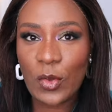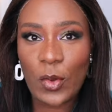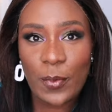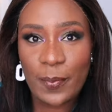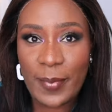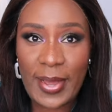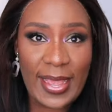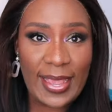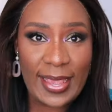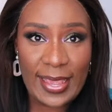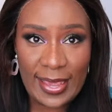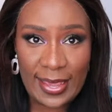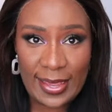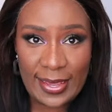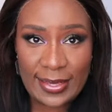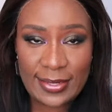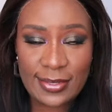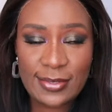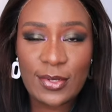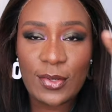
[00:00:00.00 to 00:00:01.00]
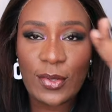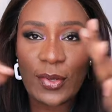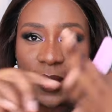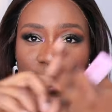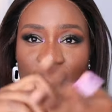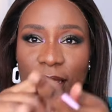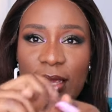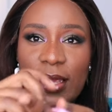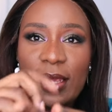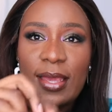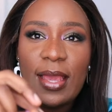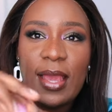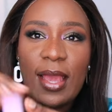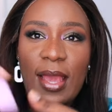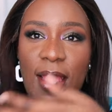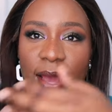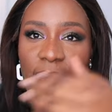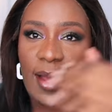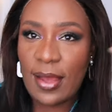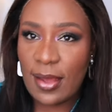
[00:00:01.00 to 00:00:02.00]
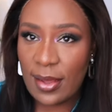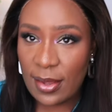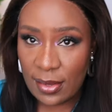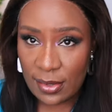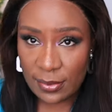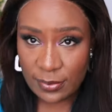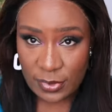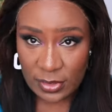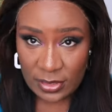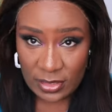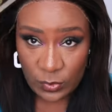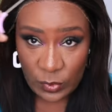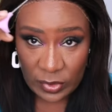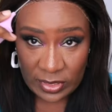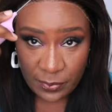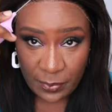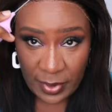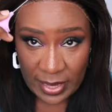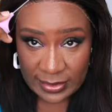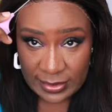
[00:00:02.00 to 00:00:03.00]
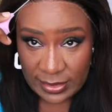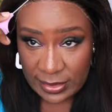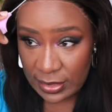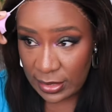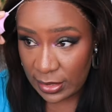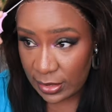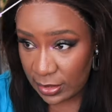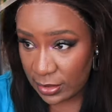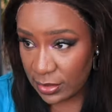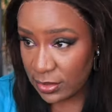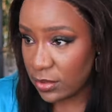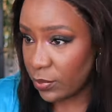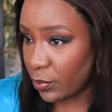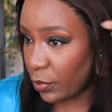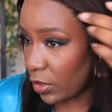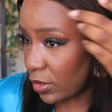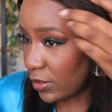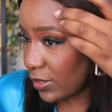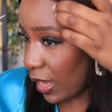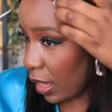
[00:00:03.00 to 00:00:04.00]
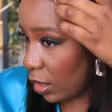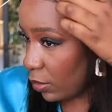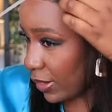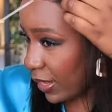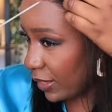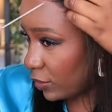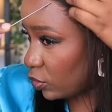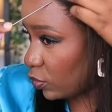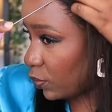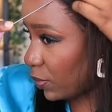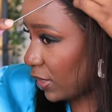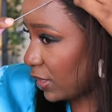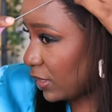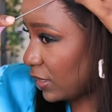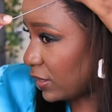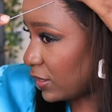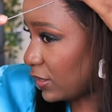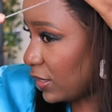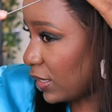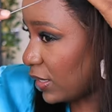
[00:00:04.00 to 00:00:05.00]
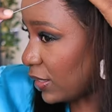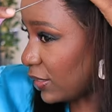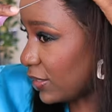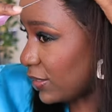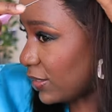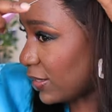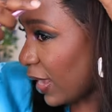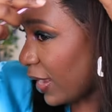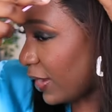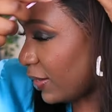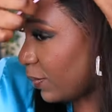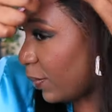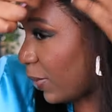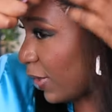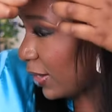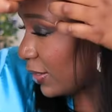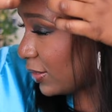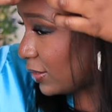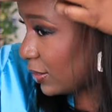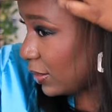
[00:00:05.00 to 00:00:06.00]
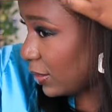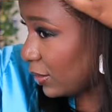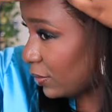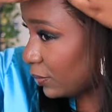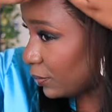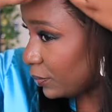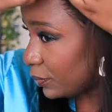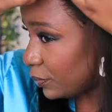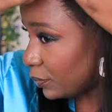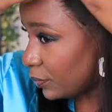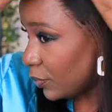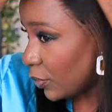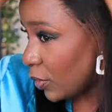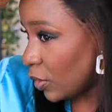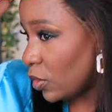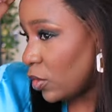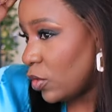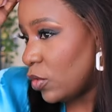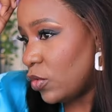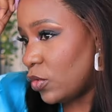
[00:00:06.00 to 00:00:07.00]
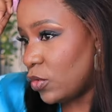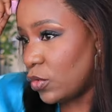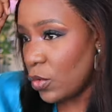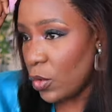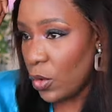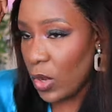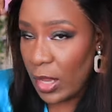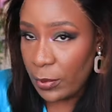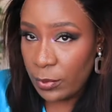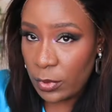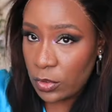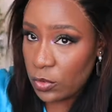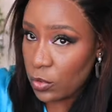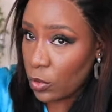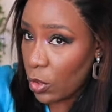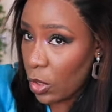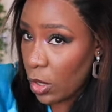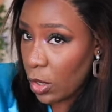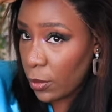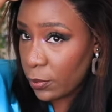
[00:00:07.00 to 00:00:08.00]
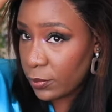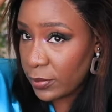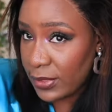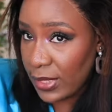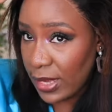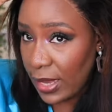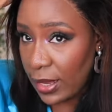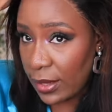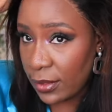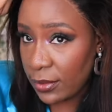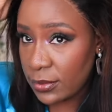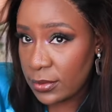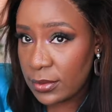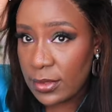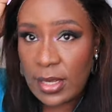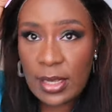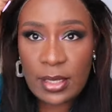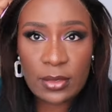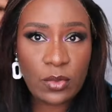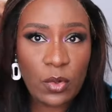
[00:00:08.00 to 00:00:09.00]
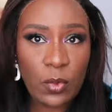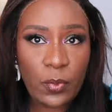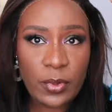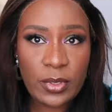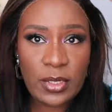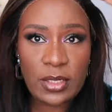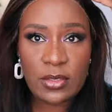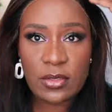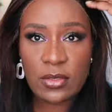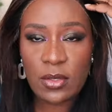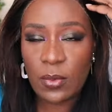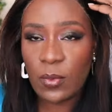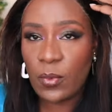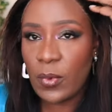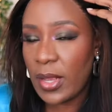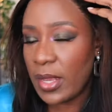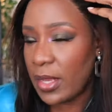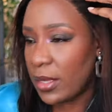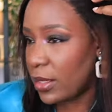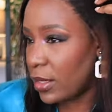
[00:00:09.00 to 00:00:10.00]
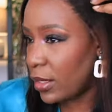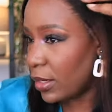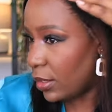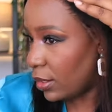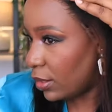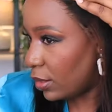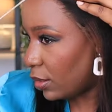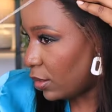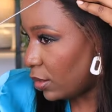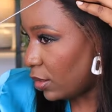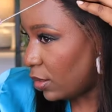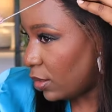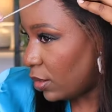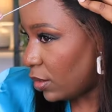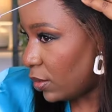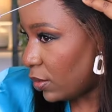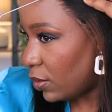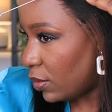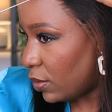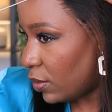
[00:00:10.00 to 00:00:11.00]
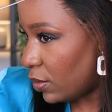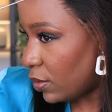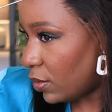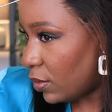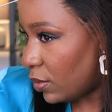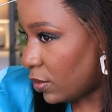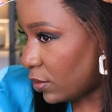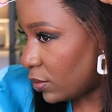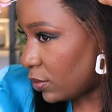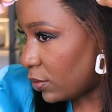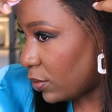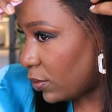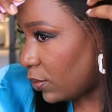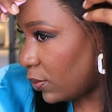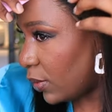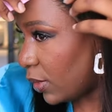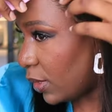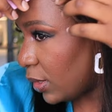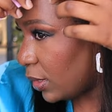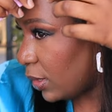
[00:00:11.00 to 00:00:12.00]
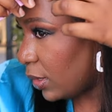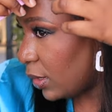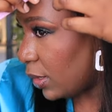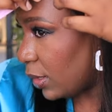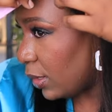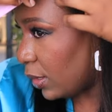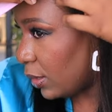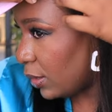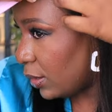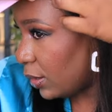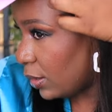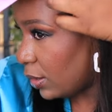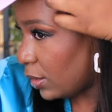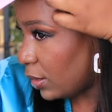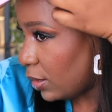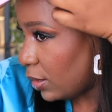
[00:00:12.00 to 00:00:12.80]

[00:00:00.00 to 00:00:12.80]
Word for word: on my head okay um so this is where the pattern is but i would like to make it a side pattern so i'm going to come down and open it somewhere here or somewhere here